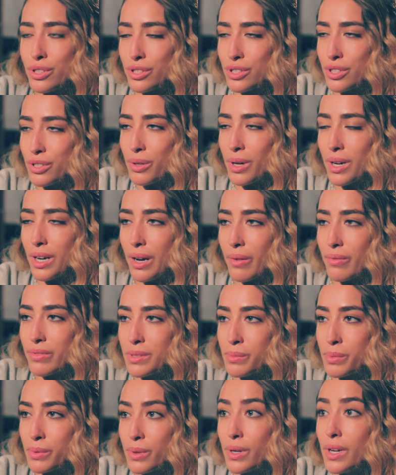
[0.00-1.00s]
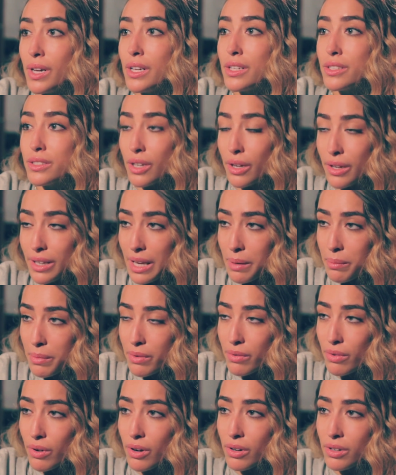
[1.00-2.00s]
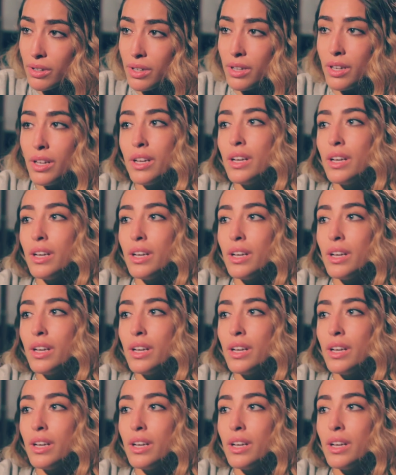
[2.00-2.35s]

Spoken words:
or too uncomfortable. Don't get me wrong,